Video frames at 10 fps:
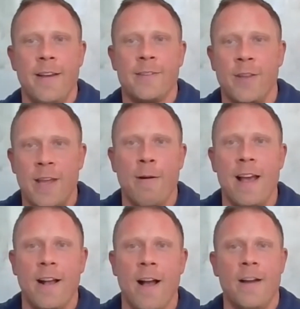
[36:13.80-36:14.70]
So they
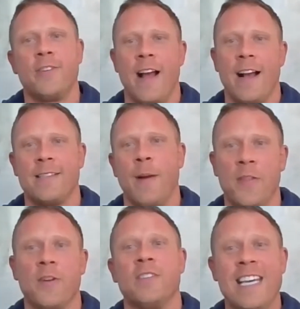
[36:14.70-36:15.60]
write contracts about
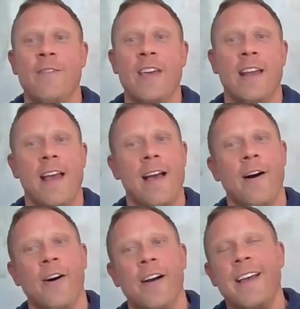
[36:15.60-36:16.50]
their TV
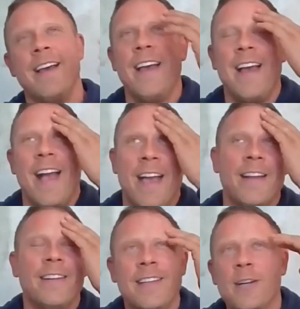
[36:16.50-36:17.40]
now,
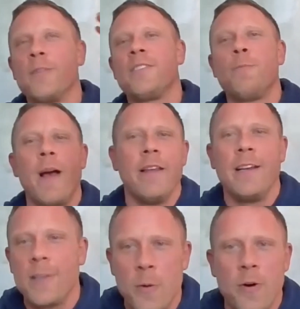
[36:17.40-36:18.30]
and their
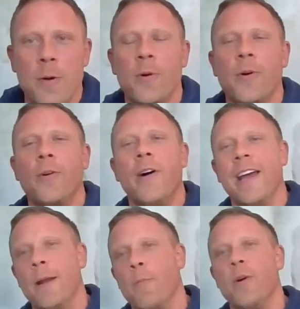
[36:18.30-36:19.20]
spelling's horrible
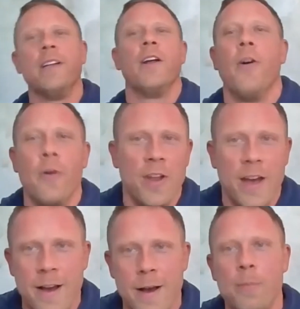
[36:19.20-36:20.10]
and it wouldn't hold
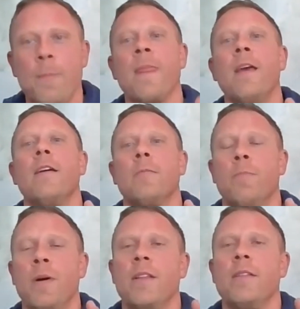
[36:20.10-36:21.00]
up,
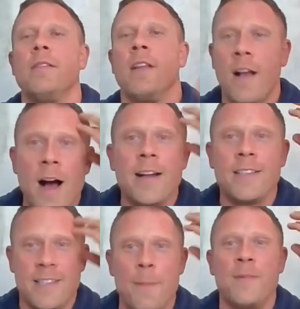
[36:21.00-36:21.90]
but the
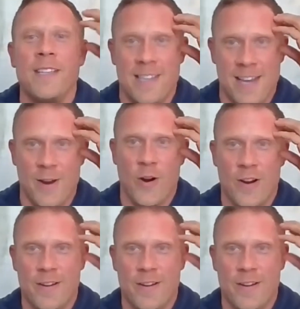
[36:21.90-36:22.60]
concept is here.